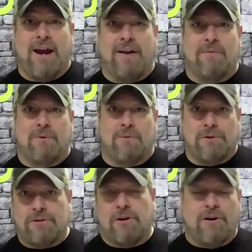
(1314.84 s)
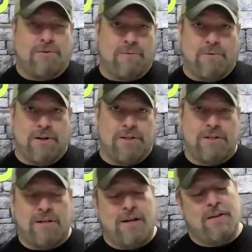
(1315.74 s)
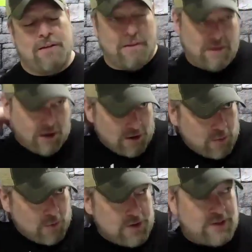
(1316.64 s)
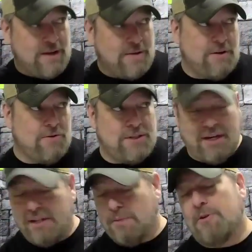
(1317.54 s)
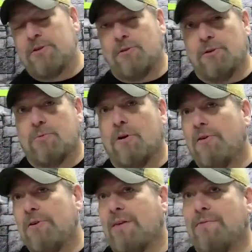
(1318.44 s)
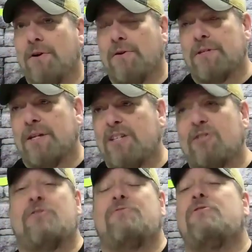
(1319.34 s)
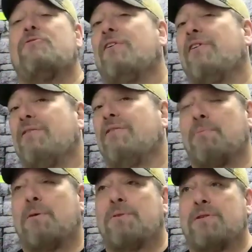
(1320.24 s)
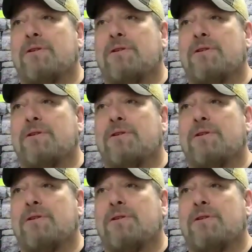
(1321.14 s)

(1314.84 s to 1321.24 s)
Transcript: And the Will Stahl ones that are the ones that you see in the bookstores will always have those. And they serve two very different